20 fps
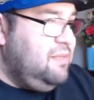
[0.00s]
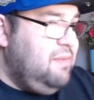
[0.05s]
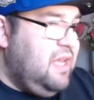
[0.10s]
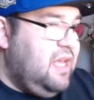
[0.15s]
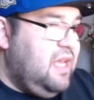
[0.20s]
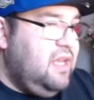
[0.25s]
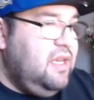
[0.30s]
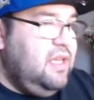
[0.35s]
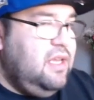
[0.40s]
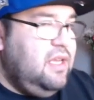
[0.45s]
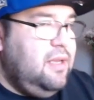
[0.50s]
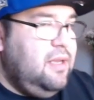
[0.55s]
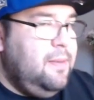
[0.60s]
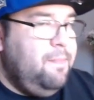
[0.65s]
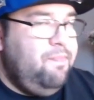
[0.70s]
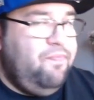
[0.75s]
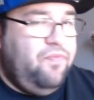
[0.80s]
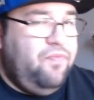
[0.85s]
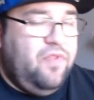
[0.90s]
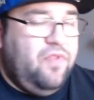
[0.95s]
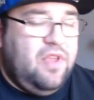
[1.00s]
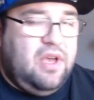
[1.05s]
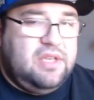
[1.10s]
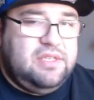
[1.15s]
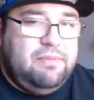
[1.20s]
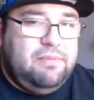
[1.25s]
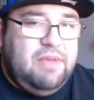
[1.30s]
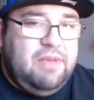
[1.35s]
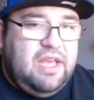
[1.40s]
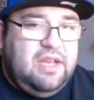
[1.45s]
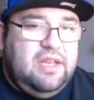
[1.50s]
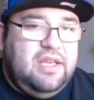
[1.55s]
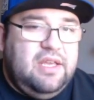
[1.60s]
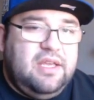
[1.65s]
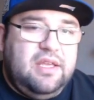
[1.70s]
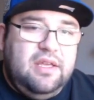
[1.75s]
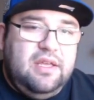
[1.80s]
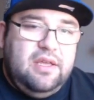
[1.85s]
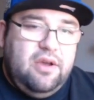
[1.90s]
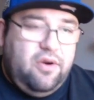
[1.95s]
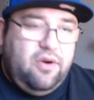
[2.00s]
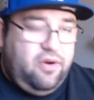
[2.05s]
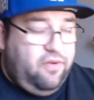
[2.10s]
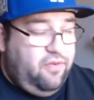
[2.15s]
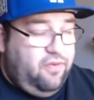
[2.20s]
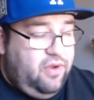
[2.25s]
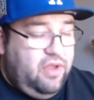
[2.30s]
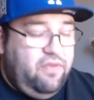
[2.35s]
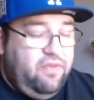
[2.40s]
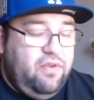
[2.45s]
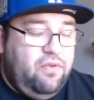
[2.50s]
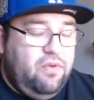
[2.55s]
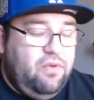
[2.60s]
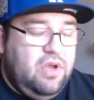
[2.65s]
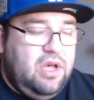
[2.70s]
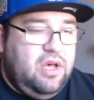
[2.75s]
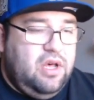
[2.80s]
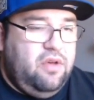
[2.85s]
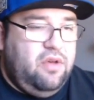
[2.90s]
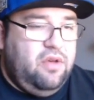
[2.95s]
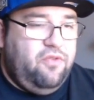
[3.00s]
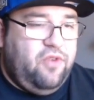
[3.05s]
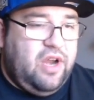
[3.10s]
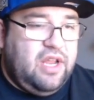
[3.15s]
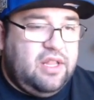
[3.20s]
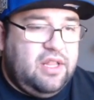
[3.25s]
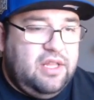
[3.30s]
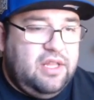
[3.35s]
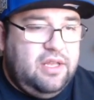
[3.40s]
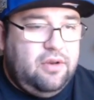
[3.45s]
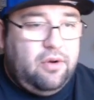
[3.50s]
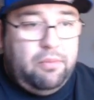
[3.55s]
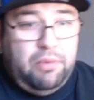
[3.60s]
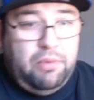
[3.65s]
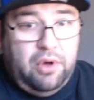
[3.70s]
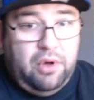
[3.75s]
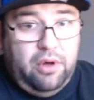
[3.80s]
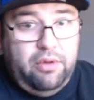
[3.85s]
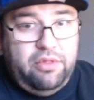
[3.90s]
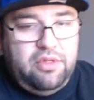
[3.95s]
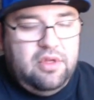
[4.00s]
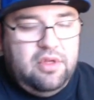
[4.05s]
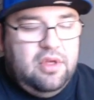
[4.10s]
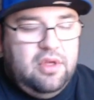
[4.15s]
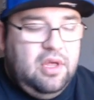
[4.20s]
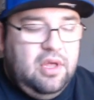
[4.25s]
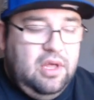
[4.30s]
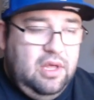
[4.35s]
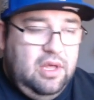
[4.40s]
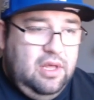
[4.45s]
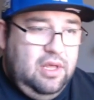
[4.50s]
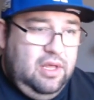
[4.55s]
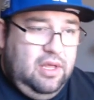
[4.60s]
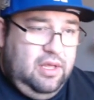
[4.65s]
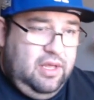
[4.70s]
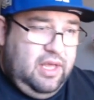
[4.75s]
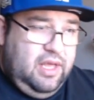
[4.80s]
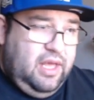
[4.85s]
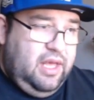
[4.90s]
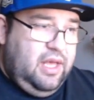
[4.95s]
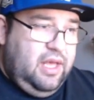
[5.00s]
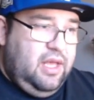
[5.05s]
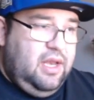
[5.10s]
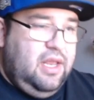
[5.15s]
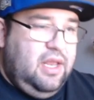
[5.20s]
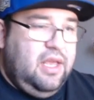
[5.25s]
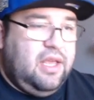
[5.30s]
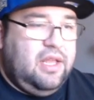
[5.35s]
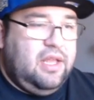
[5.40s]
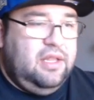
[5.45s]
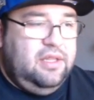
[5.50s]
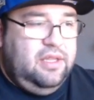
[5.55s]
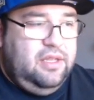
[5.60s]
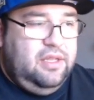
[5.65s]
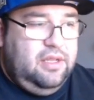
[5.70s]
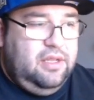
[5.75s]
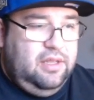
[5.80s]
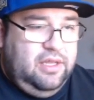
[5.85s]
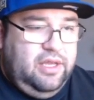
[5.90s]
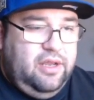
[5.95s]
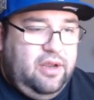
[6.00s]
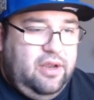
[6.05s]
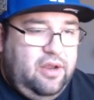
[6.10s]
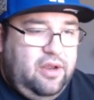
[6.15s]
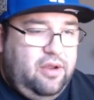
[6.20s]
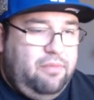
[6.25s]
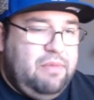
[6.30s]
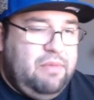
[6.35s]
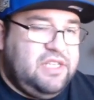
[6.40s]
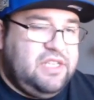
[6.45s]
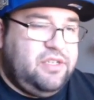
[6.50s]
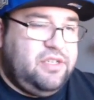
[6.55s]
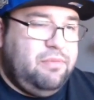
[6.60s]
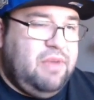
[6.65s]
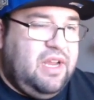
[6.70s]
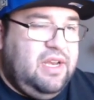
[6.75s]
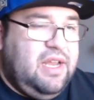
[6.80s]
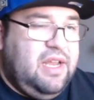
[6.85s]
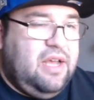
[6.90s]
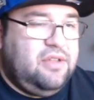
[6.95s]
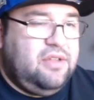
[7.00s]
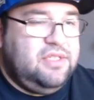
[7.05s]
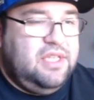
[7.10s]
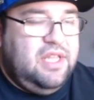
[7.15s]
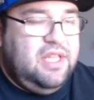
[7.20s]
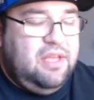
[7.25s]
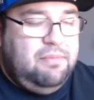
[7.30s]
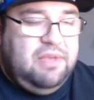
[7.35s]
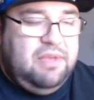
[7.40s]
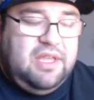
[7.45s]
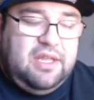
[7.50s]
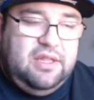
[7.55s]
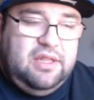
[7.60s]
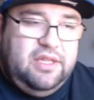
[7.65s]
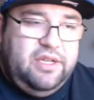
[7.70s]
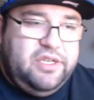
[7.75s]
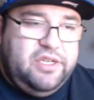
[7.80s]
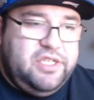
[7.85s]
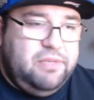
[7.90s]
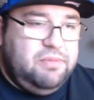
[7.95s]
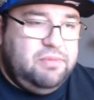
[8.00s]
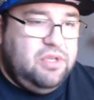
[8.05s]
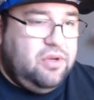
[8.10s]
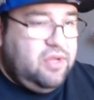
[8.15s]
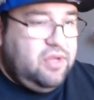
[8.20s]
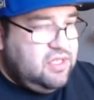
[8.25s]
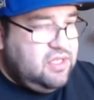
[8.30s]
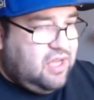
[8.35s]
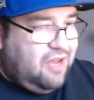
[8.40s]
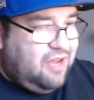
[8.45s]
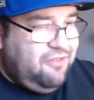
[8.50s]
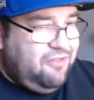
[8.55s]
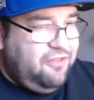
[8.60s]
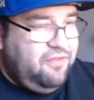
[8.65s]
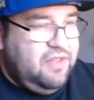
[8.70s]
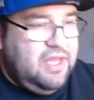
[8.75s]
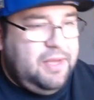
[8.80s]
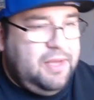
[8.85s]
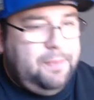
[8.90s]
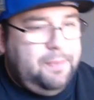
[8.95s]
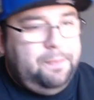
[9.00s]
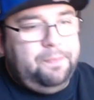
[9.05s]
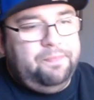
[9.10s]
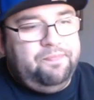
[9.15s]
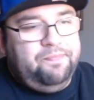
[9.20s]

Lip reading: Andy, or even Franklin, or both. and he can mastermind down to them. He can leadership tokens off of them.